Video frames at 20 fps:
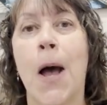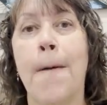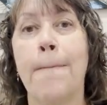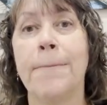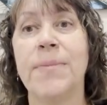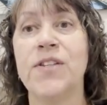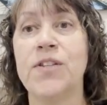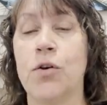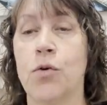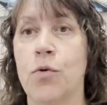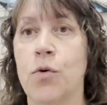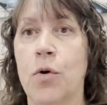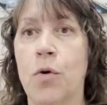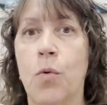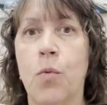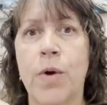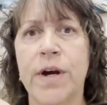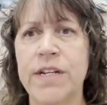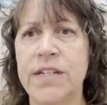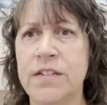So
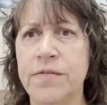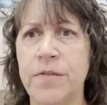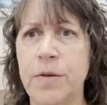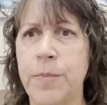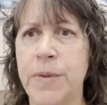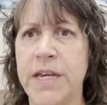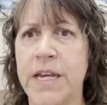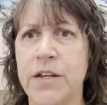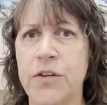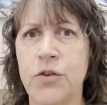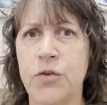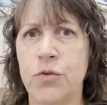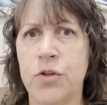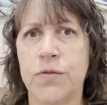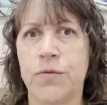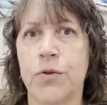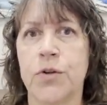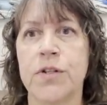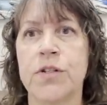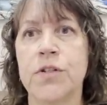what is VPN used
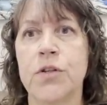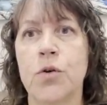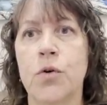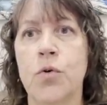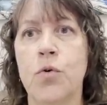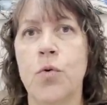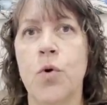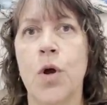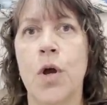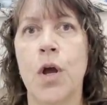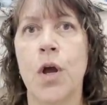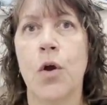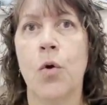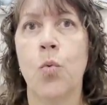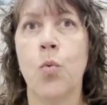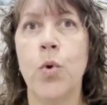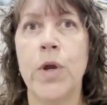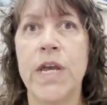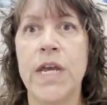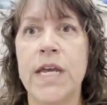for? So
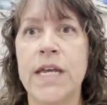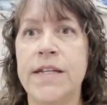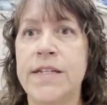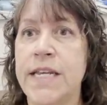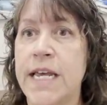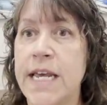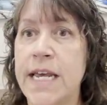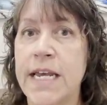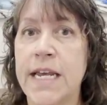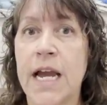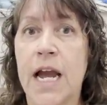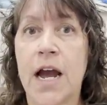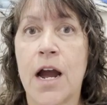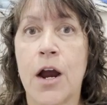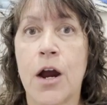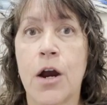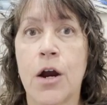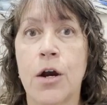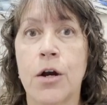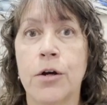we take
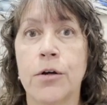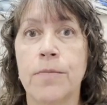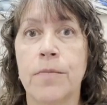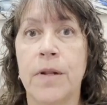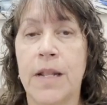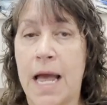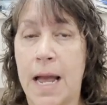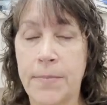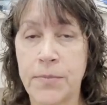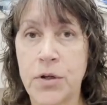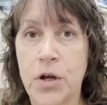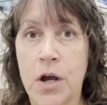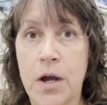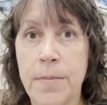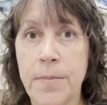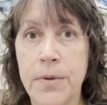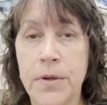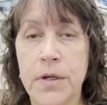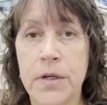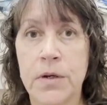our
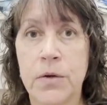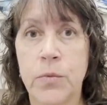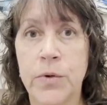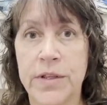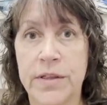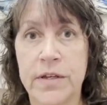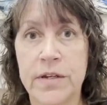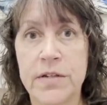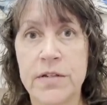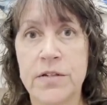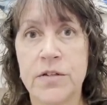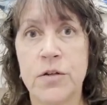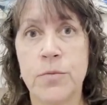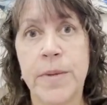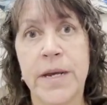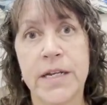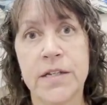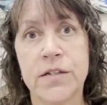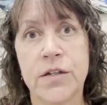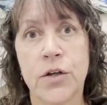laptop with us to
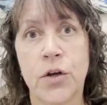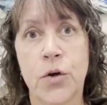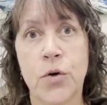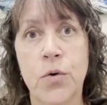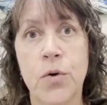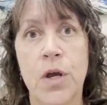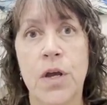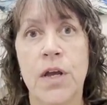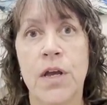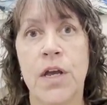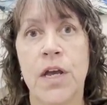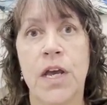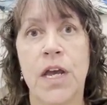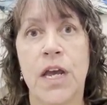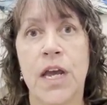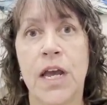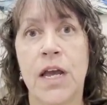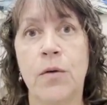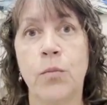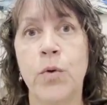Mexico,
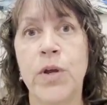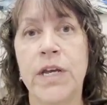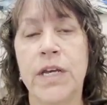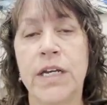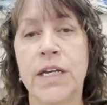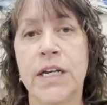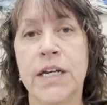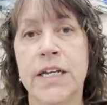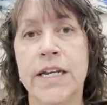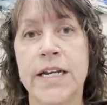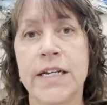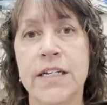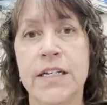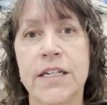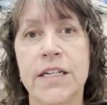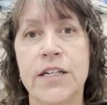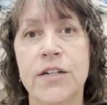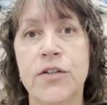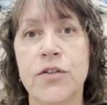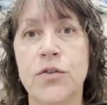and we can connect it
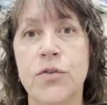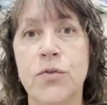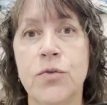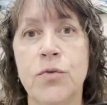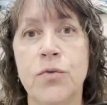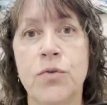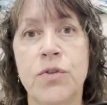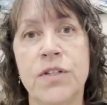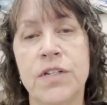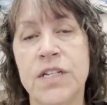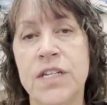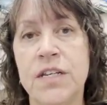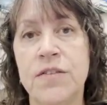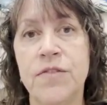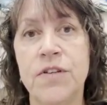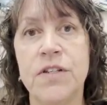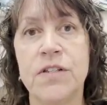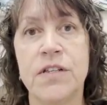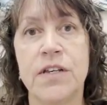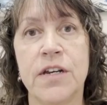into the
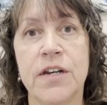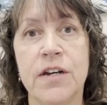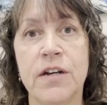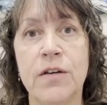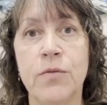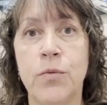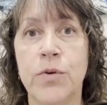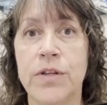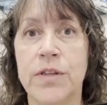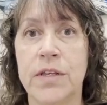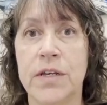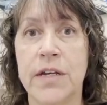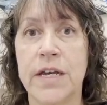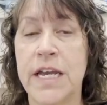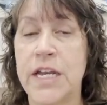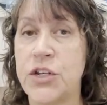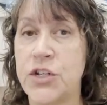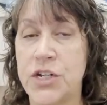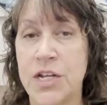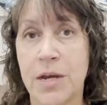TVs there with a
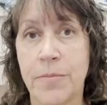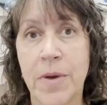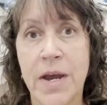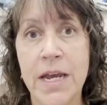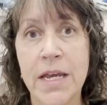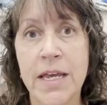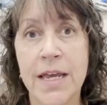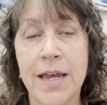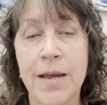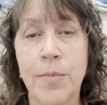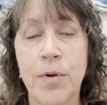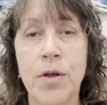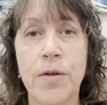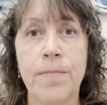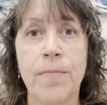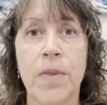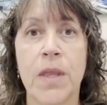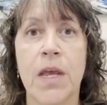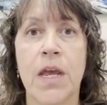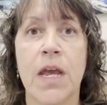HDMI cable,
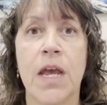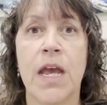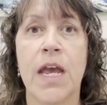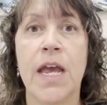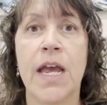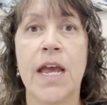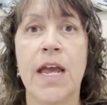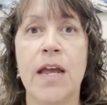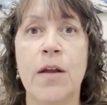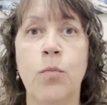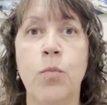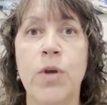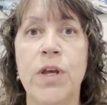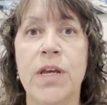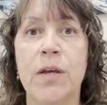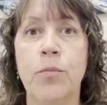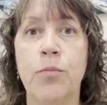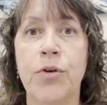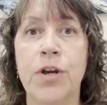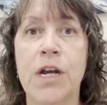and we
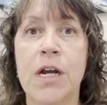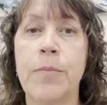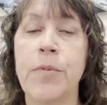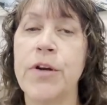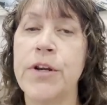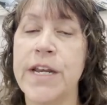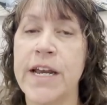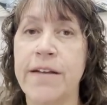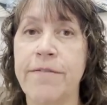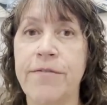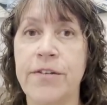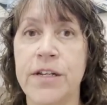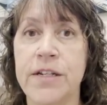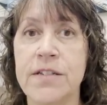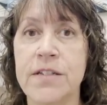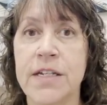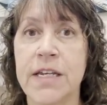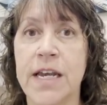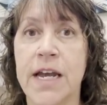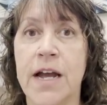can bring up our
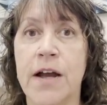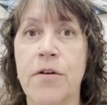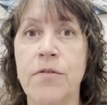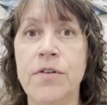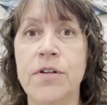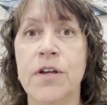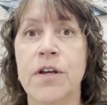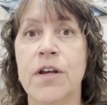Netflix account.